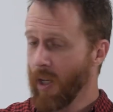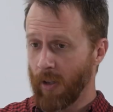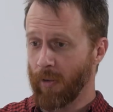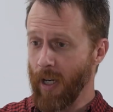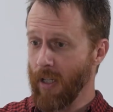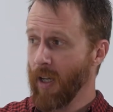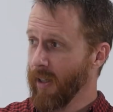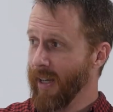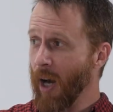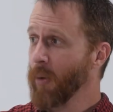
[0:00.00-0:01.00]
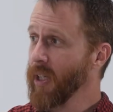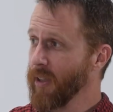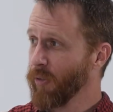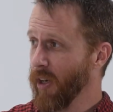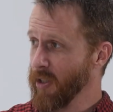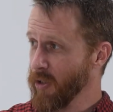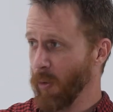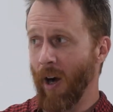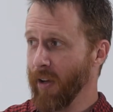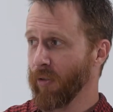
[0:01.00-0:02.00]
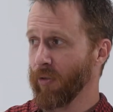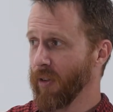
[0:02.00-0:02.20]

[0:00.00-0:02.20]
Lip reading: Great. Now we need to find your wife.